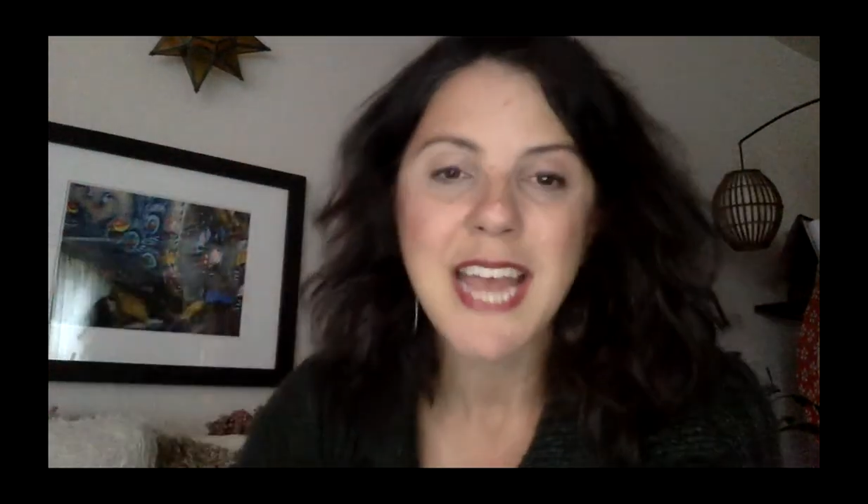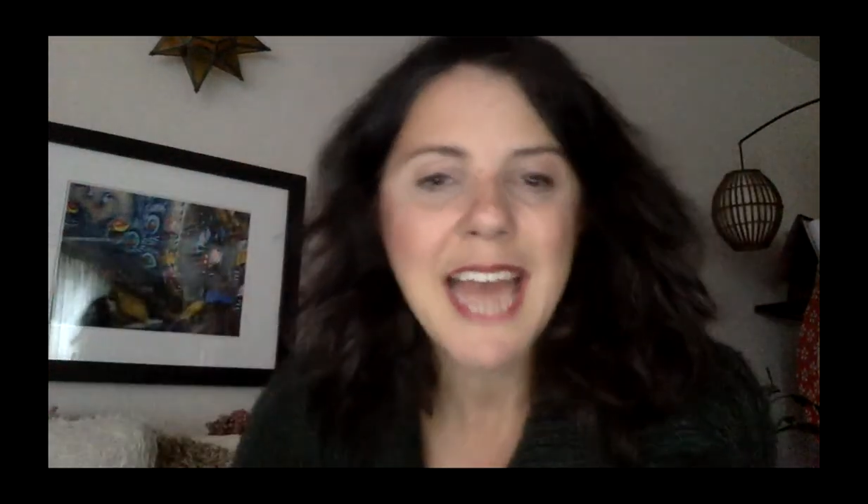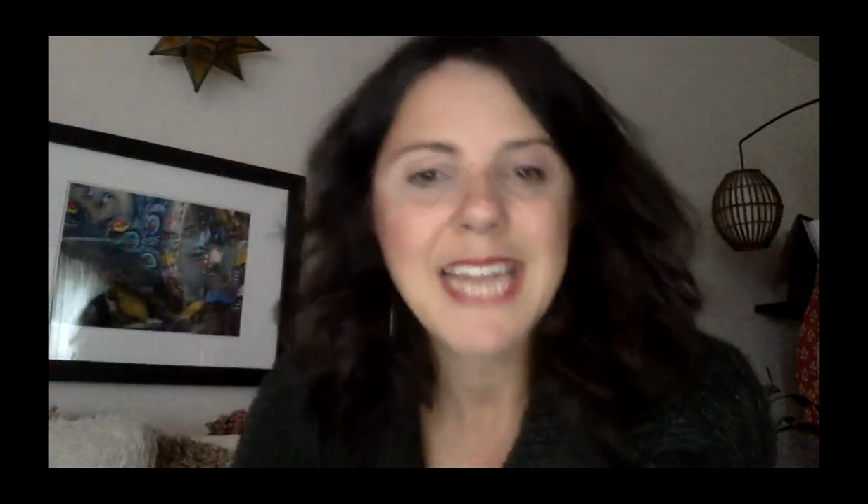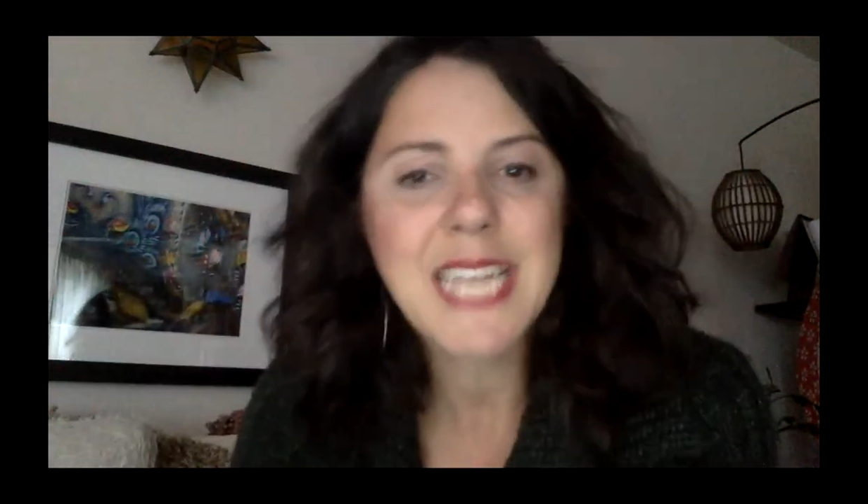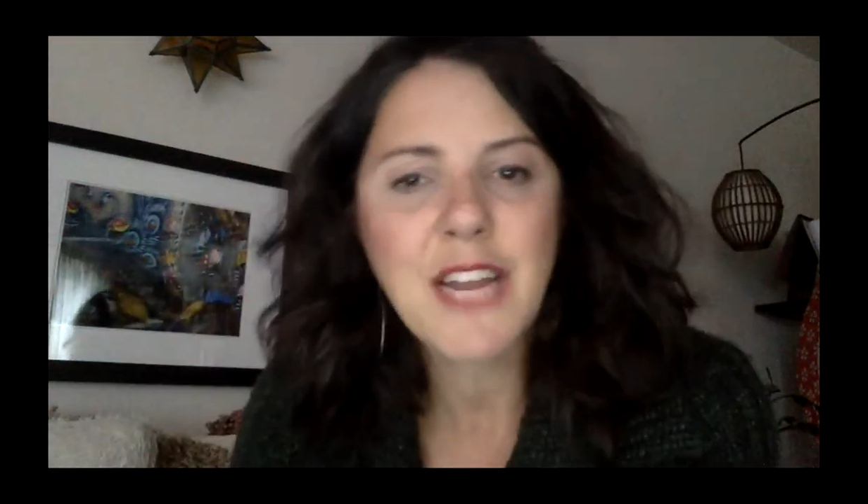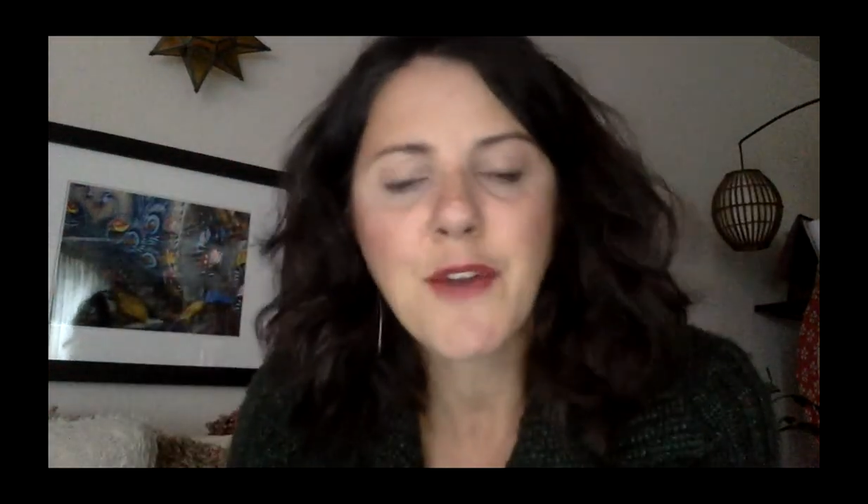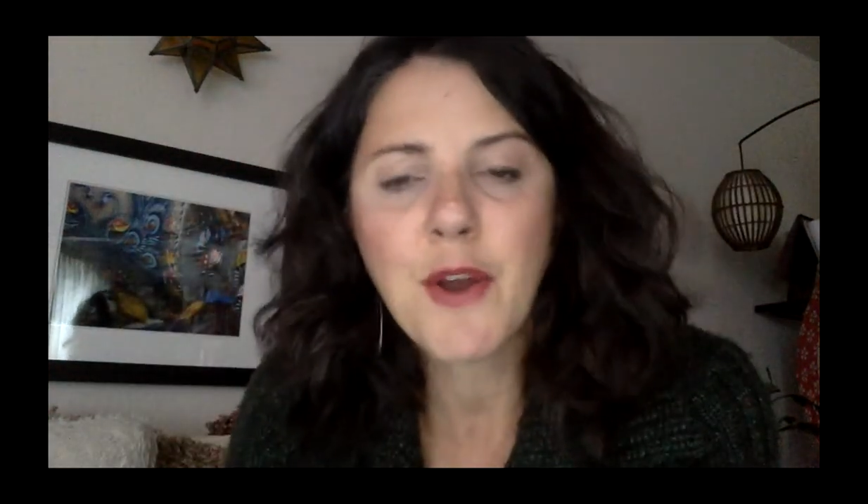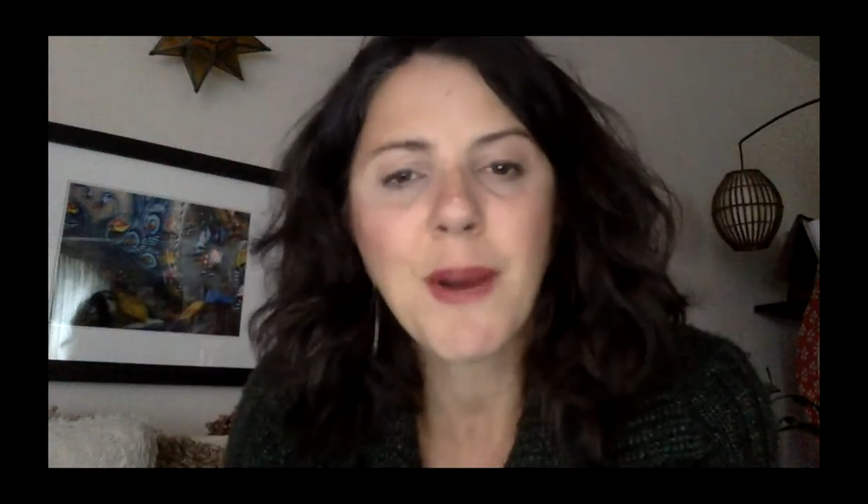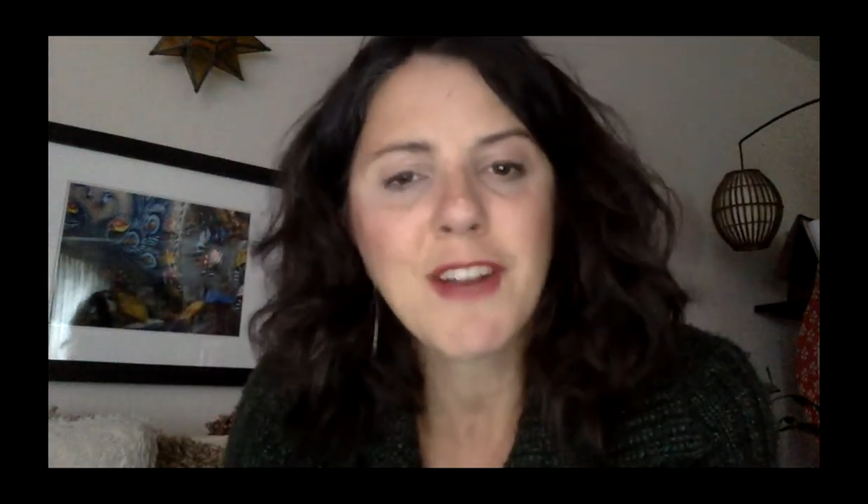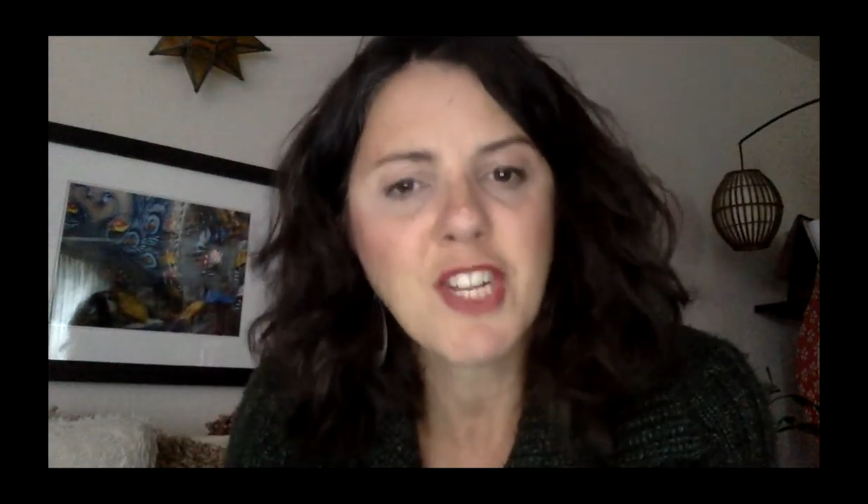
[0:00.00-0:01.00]
And he said,
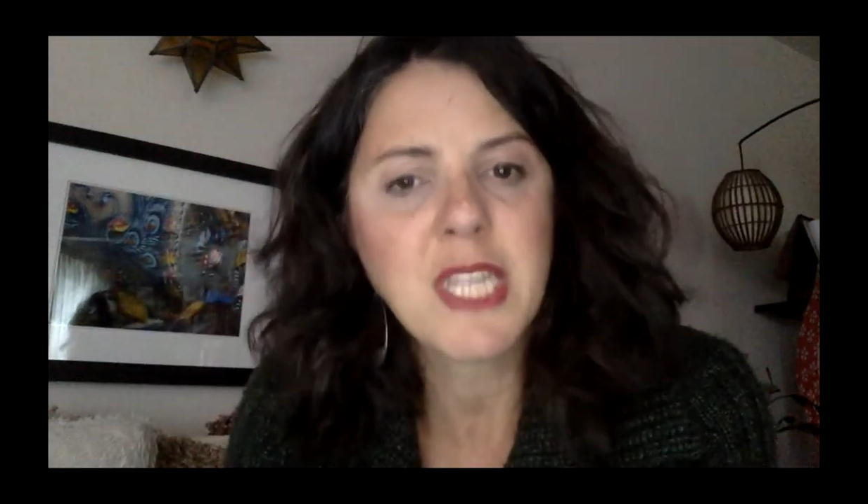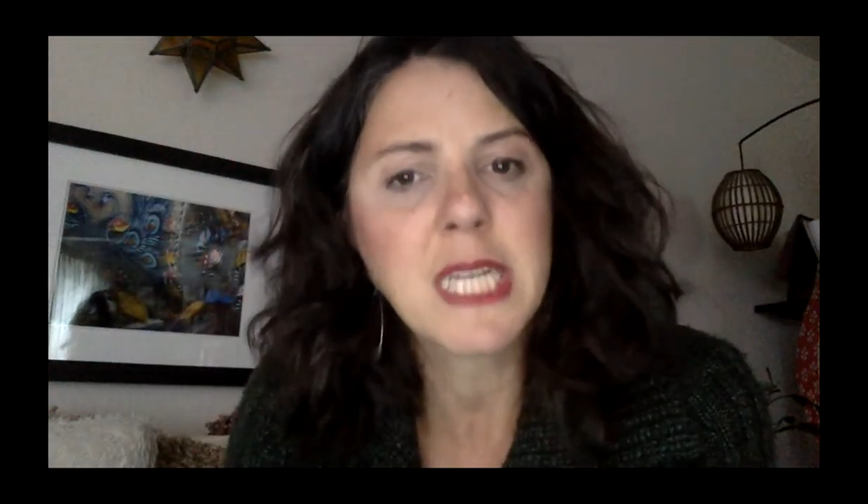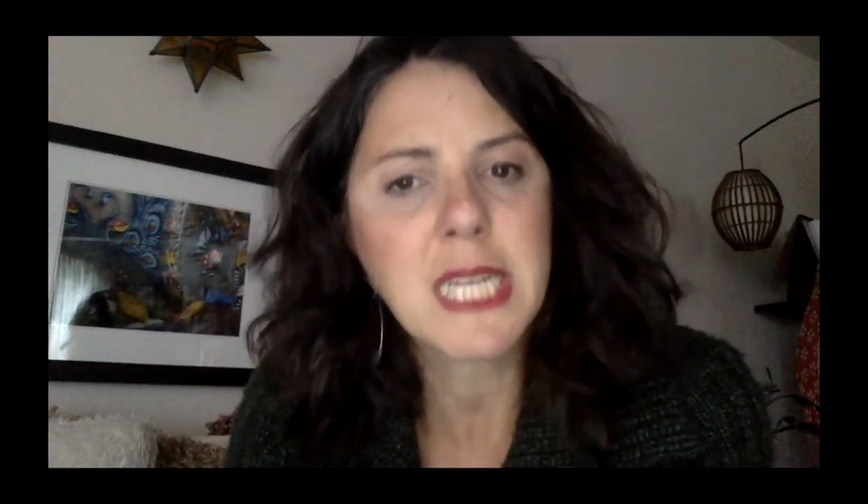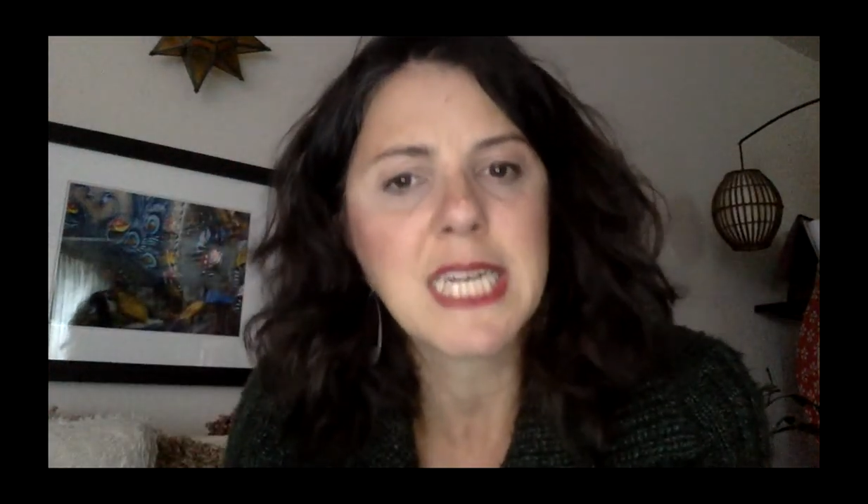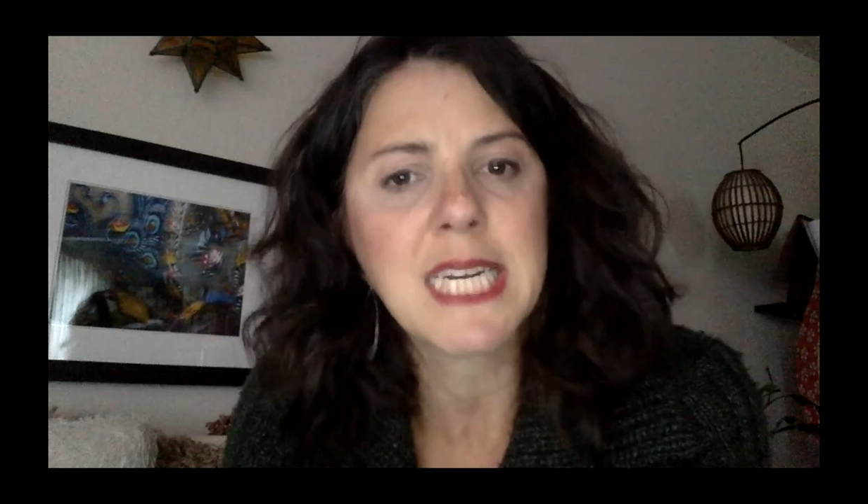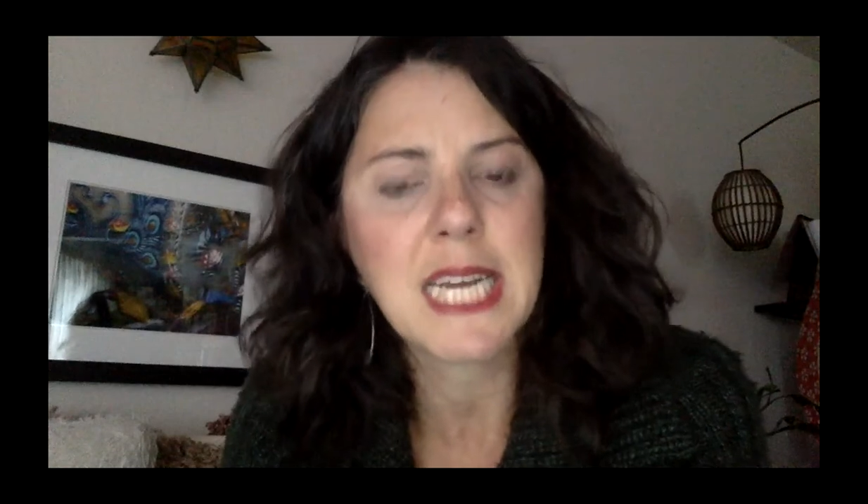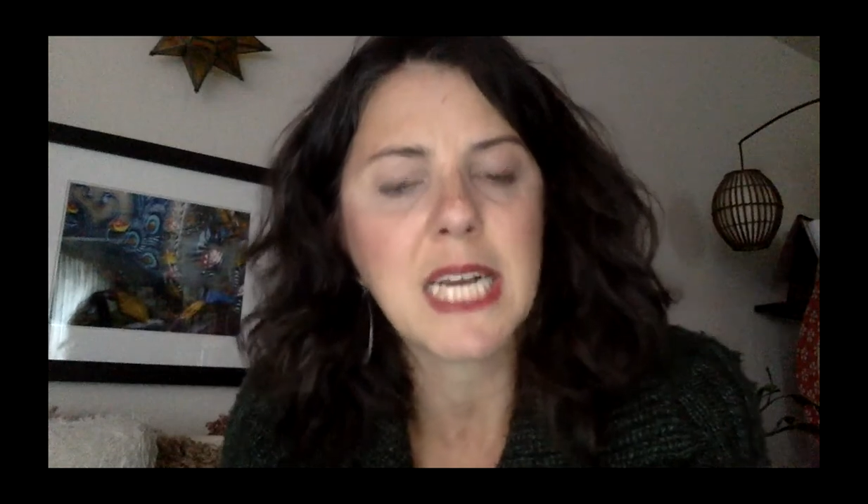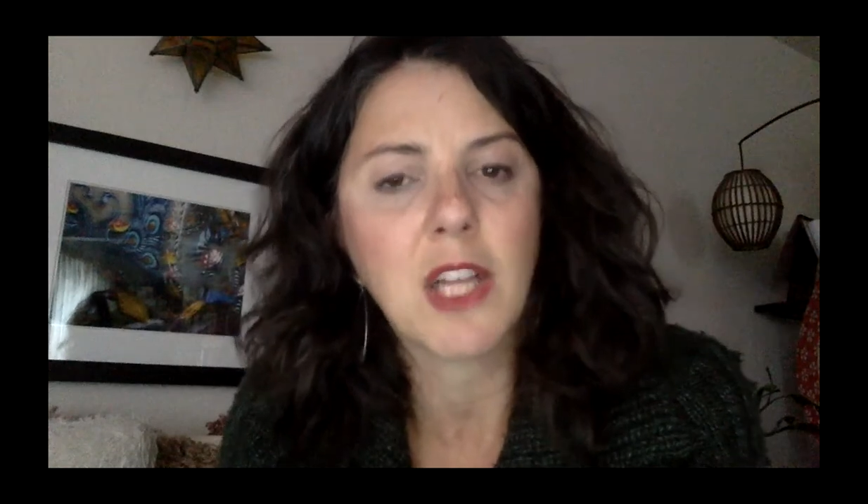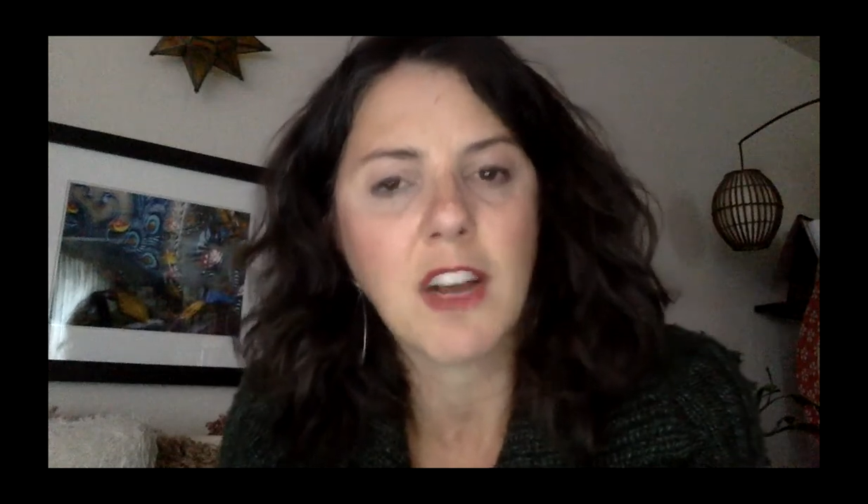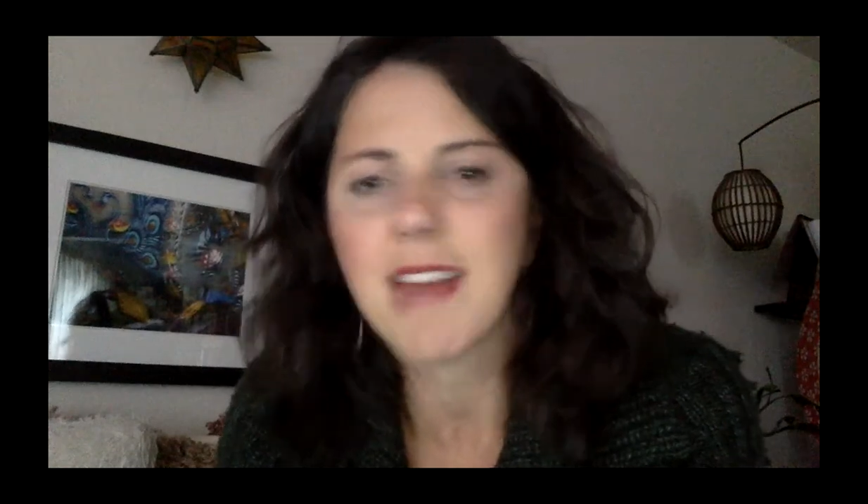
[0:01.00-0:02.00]
Gretchen, this is going to
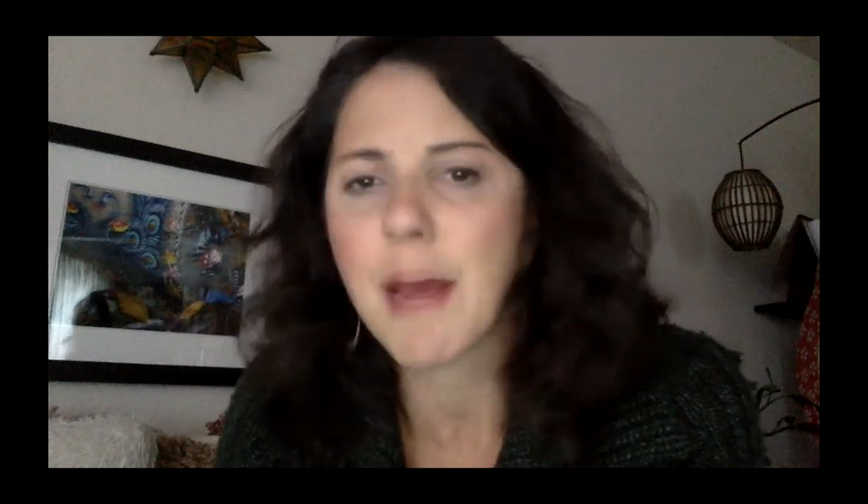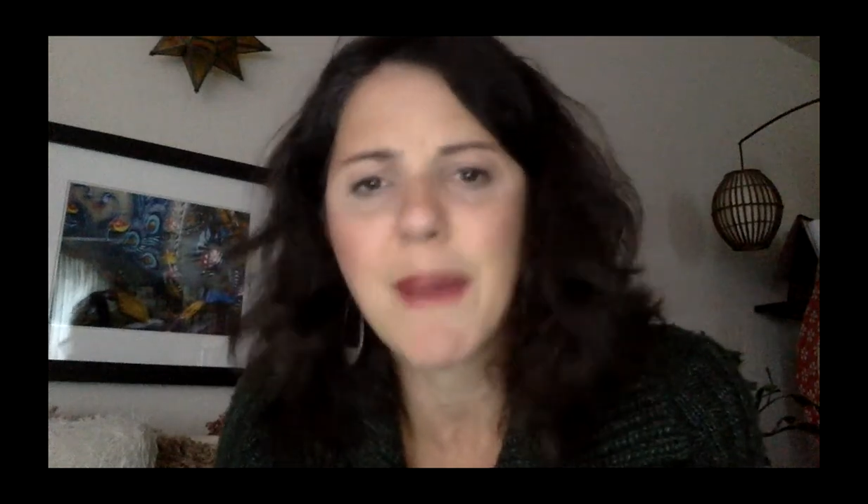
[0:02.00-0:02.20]
take a long time.